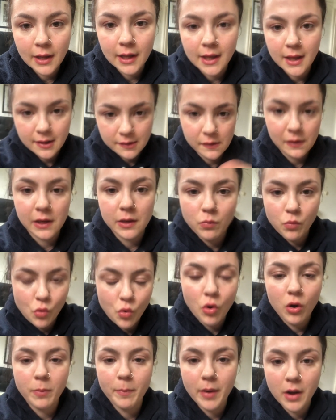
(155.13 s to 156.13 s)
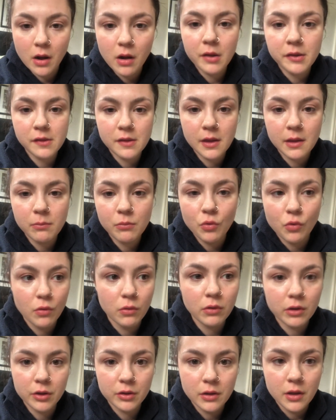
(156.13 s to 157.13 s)
easily walk past him, or
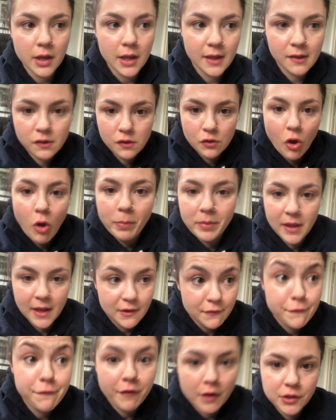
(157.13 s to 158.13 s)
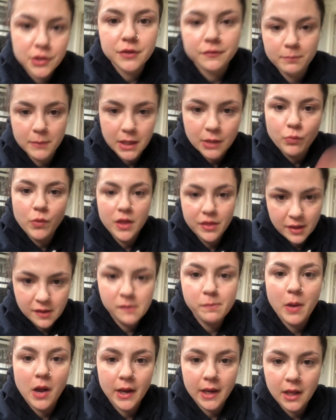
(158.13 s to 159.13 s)
he stopped in front of me with his
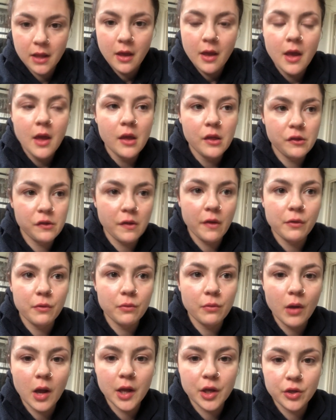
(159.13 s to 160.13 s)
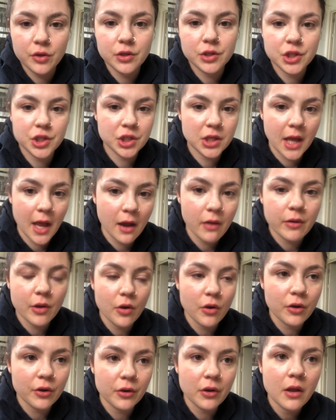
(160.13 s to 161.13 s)
bike, so I couldn't just carry
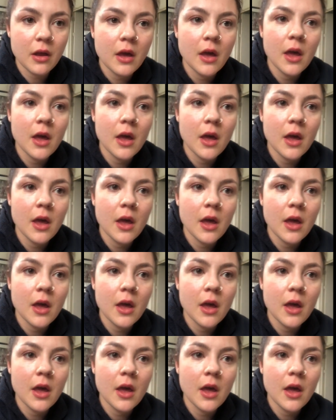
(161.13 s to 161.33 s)
on.